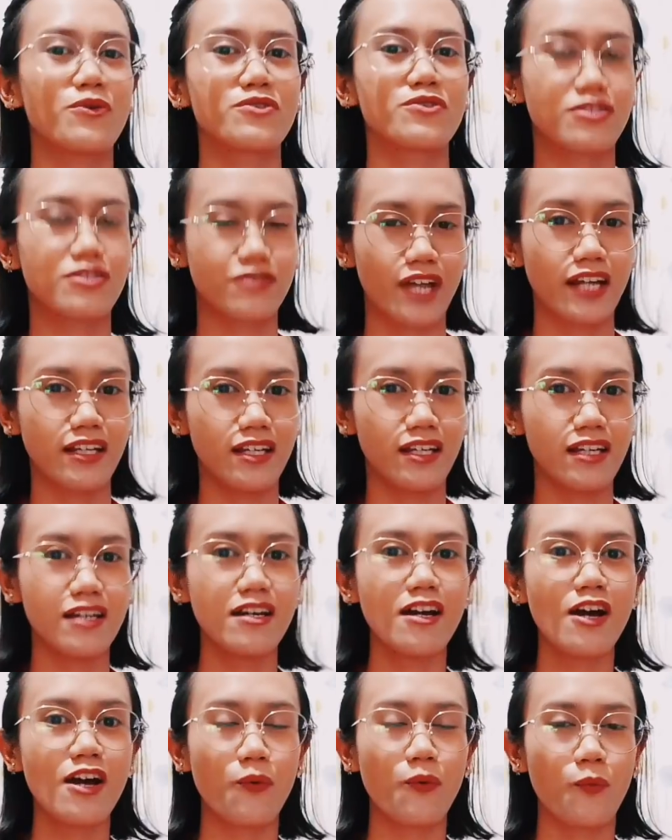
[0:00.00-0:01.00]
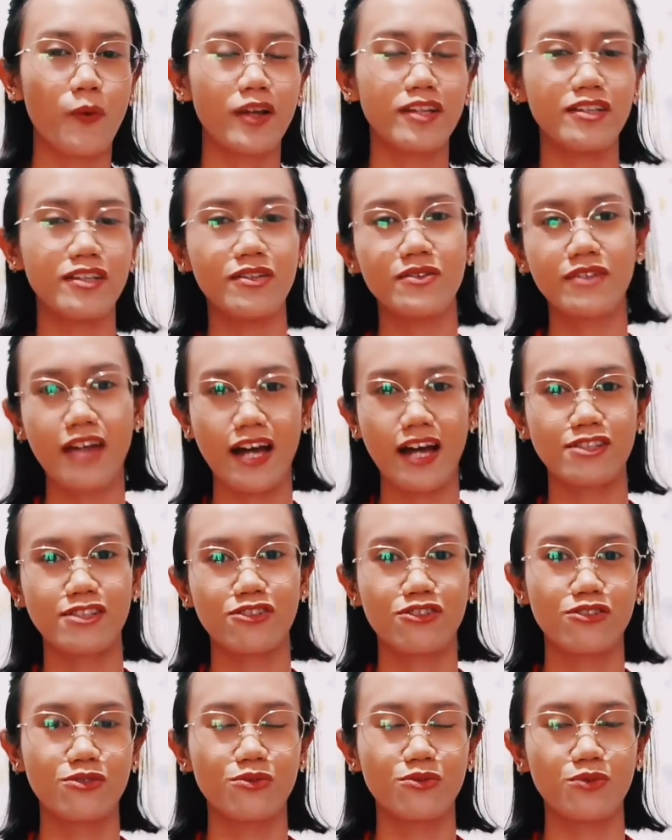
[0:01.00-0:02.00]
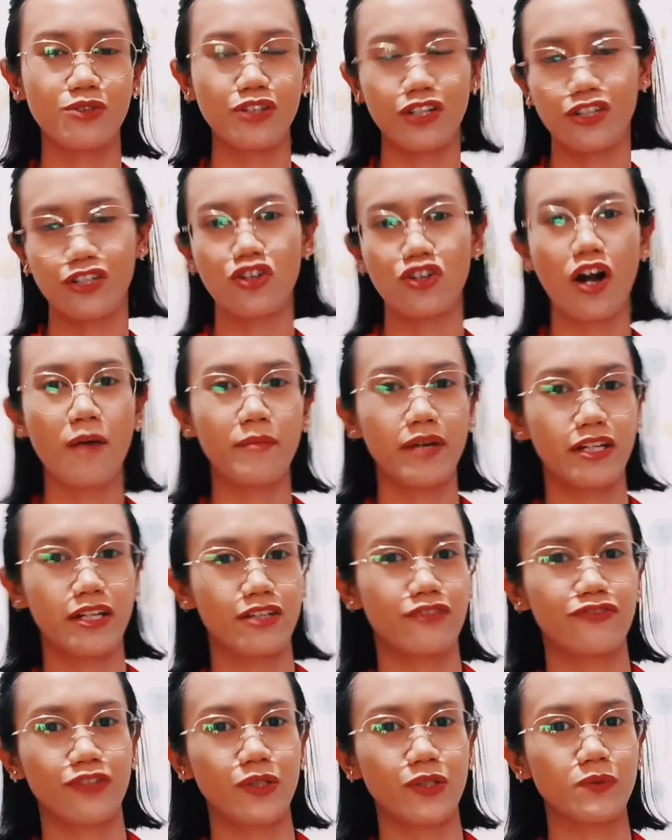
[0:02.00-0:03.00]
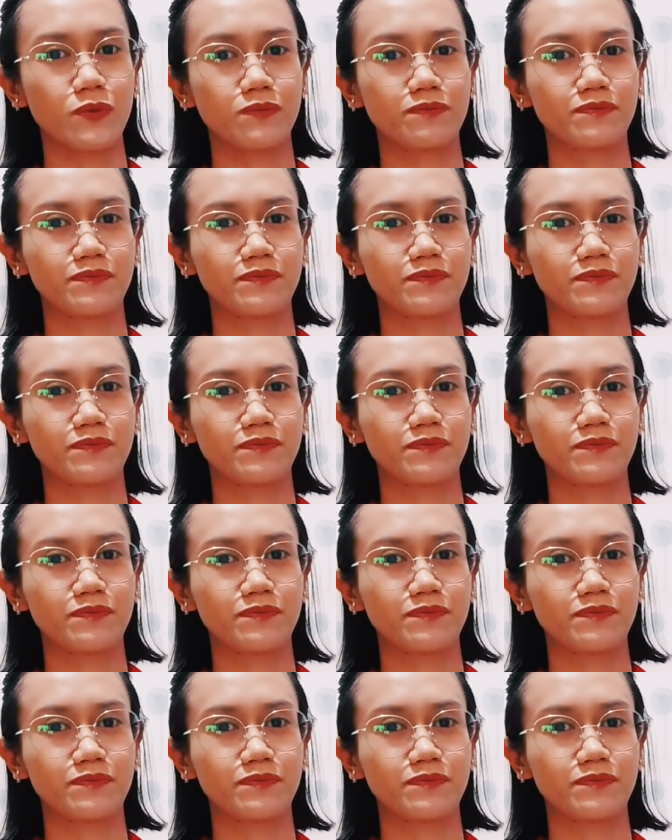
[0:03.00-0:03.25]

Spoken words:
those ready when you get to your job interview.